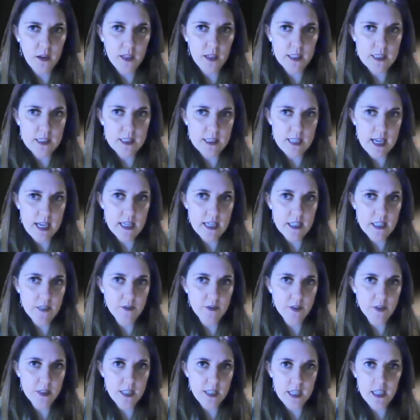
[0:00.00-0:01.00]
Like I said,
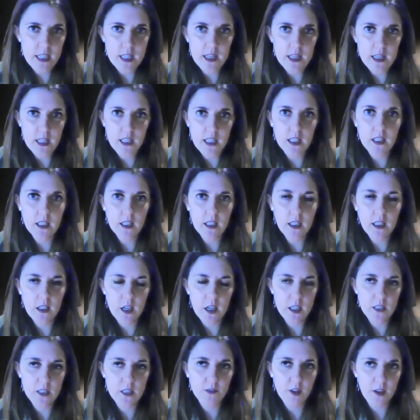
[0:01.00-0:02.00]
if there's anything
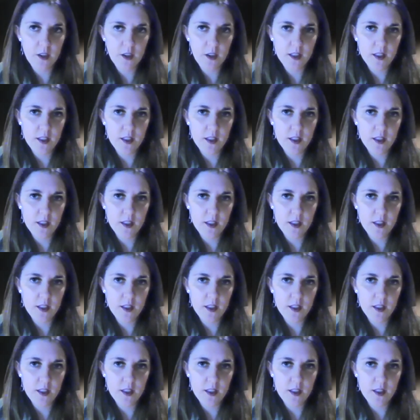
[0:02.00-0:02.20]
kind of,